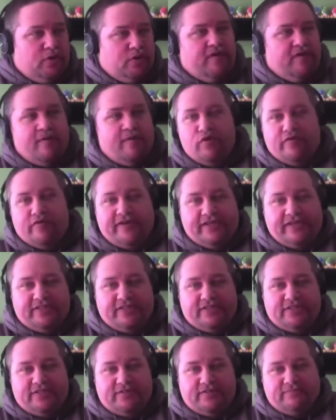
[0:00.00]
our
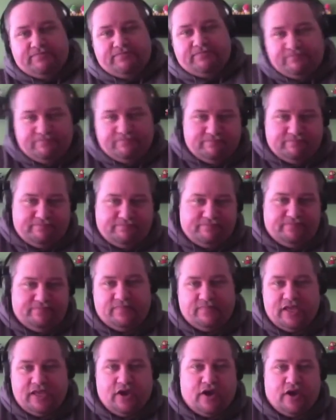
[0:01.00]
movies,
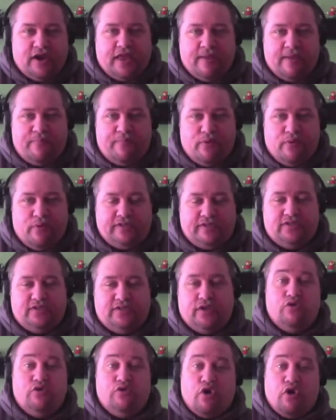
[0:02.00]
you're going to get points.
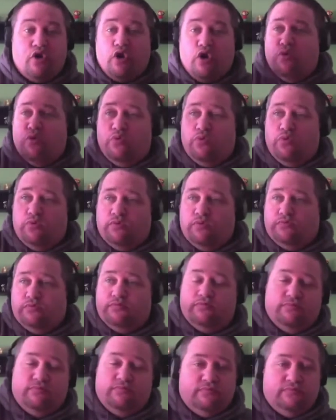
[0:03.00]
You go
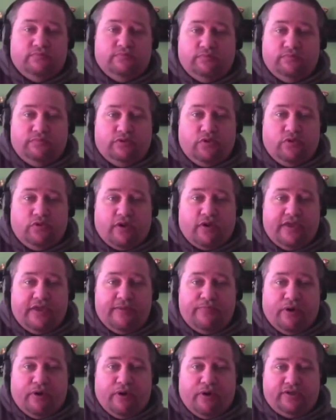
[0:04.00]
to our
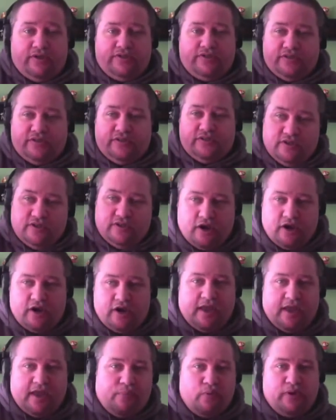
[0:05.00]
theme parks, you're going
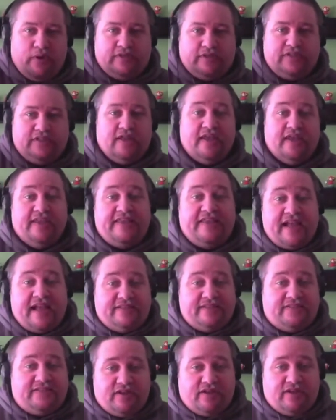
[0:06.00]
to get points. Like,
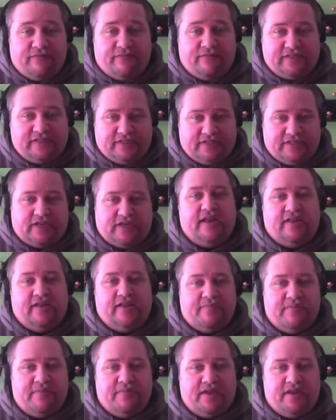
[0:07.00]
that stuff is exciting
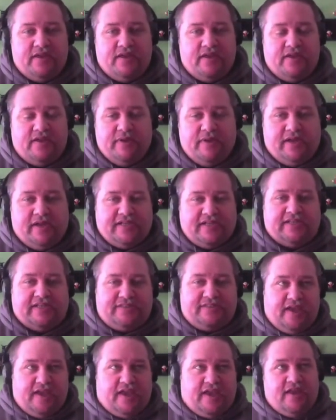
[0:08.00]
to me. Because that's
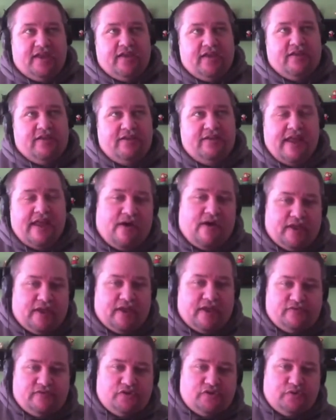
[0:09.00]
like, now it
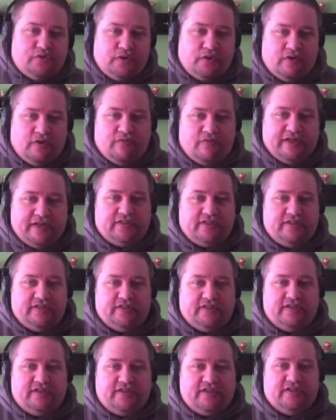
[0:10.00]
gives you a reason
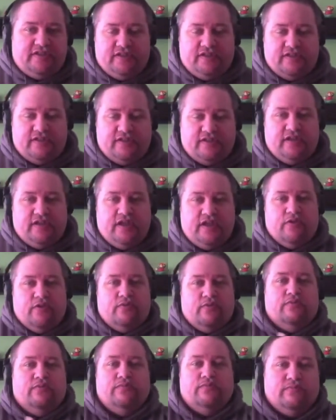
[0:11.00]
to,
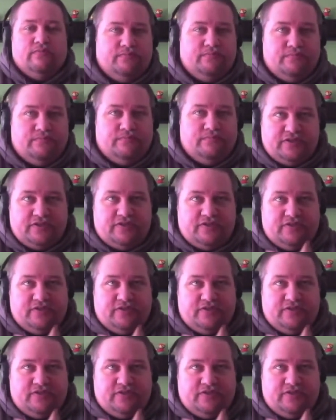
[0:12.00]
just